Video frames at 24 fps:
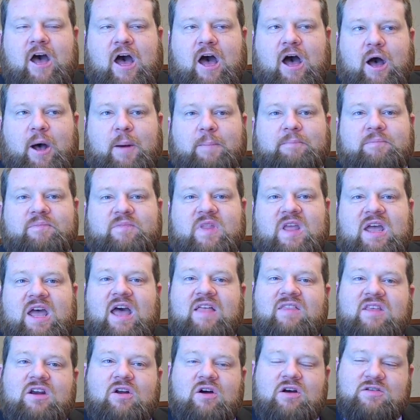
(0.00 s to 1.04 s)
And
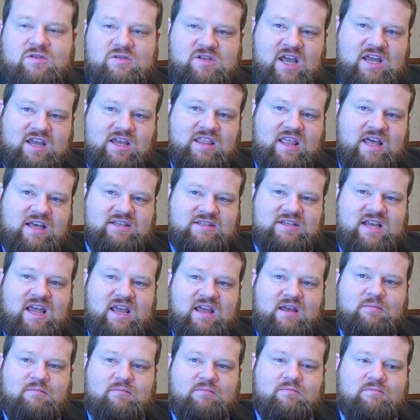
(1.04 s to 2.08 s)
then also taking that
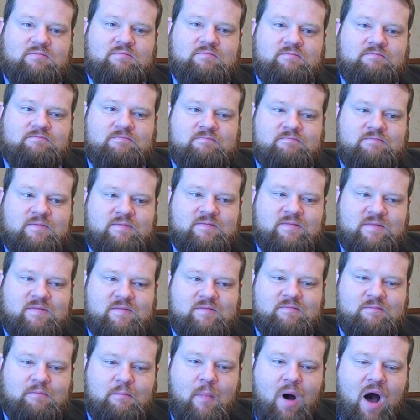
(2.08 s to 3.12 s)
same
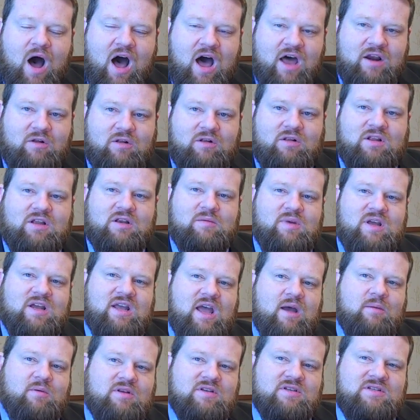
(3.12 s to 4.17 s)
model and
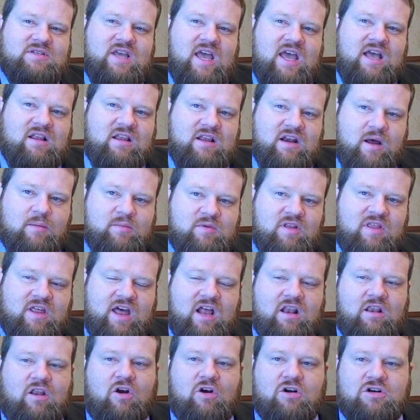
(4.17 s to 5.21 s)
being able to scale it up to
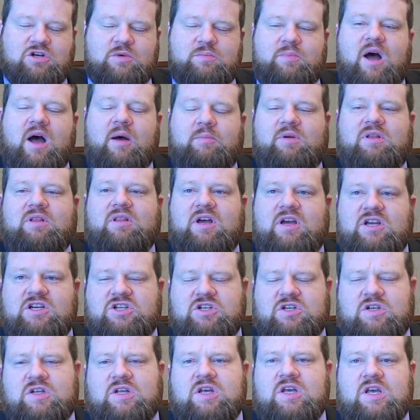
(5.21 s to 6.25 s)
that larger
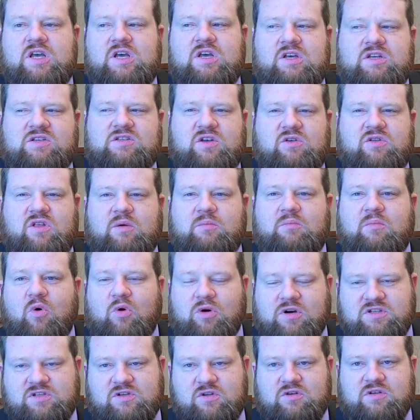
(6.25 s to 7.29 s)
population so that
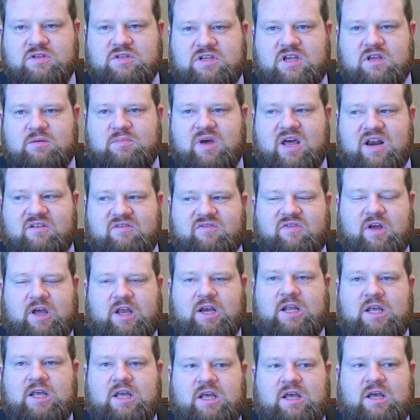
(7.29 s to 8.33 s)
more students can benefit.
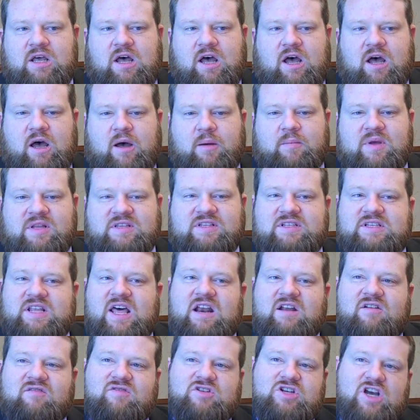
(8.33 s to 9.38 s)

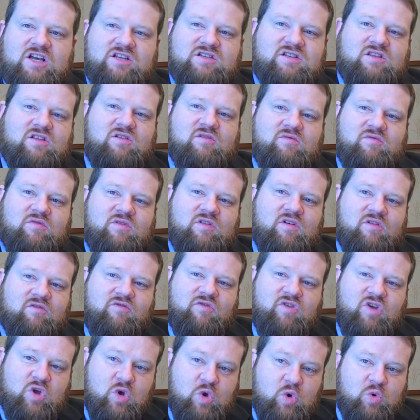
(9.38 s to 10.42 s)
Instead of just the
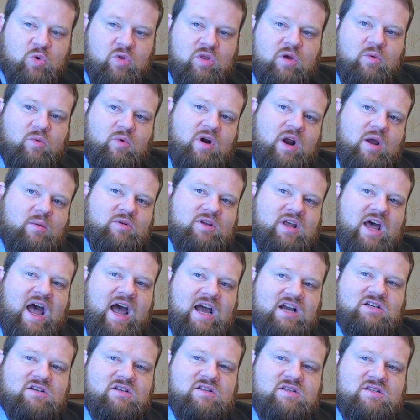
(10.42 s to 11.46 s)
few that we're able to
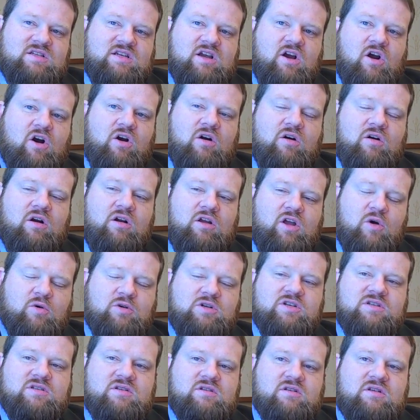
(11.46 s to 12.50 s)
actually see our
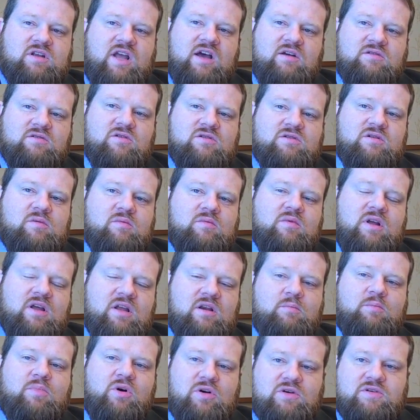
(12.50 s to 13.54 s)
coaches and counselors
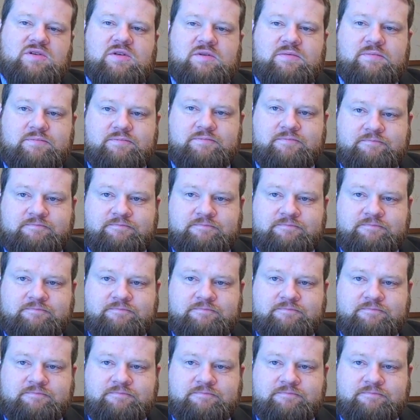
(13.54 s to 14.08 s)
in person.